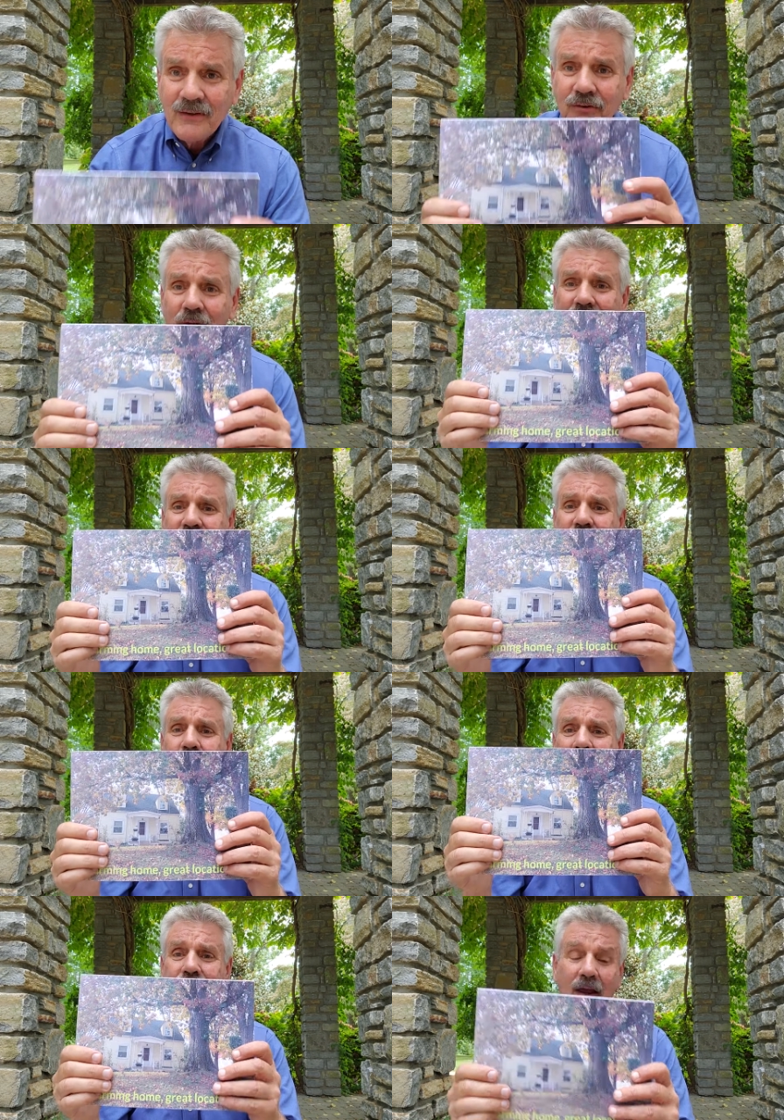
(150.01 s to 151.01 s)
So this is
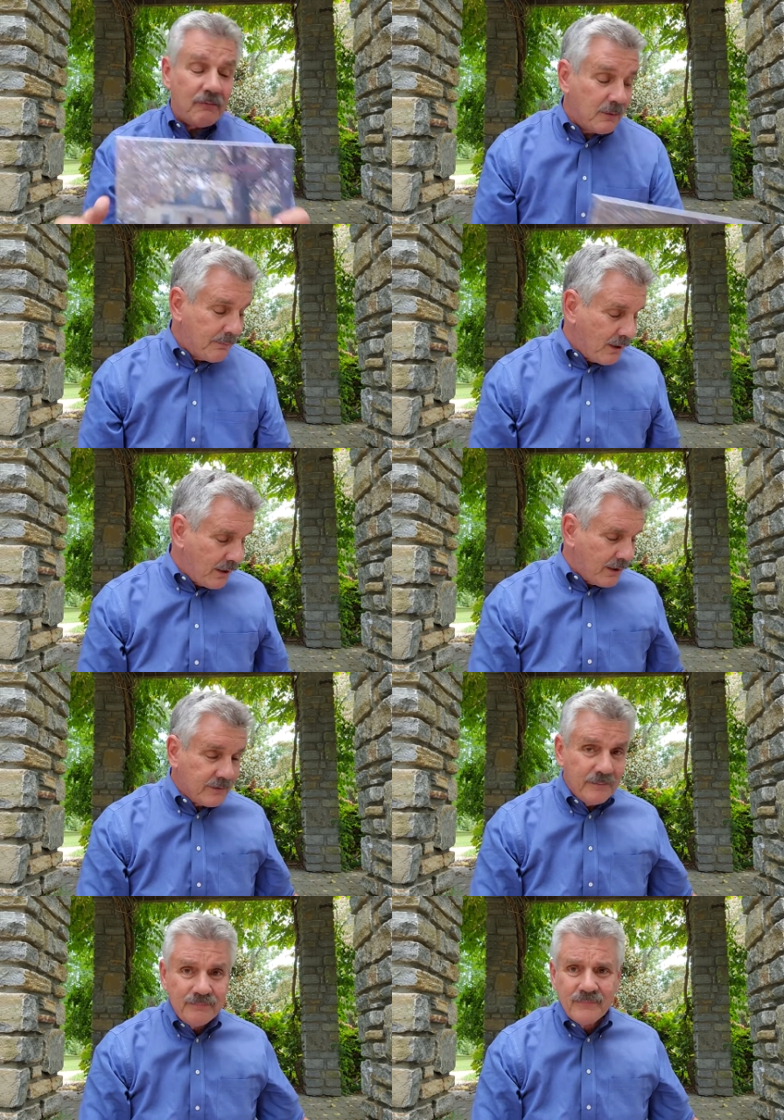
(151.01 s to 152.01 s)
my favorite
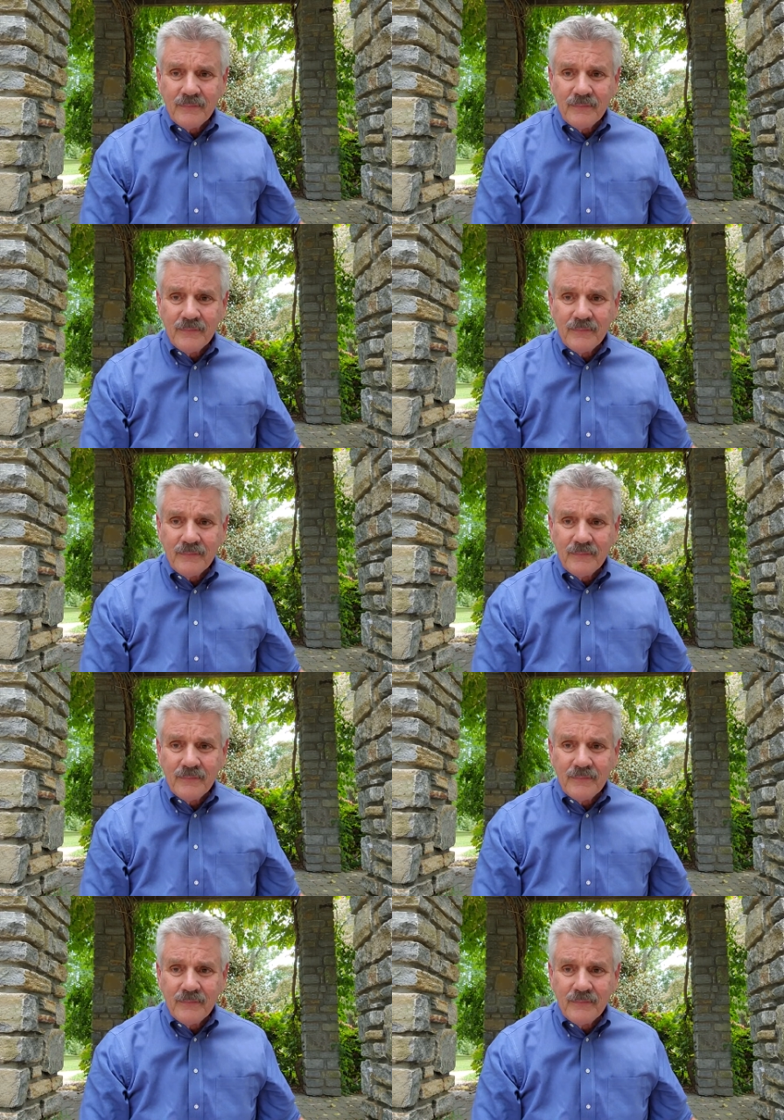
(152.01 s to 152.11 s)
product.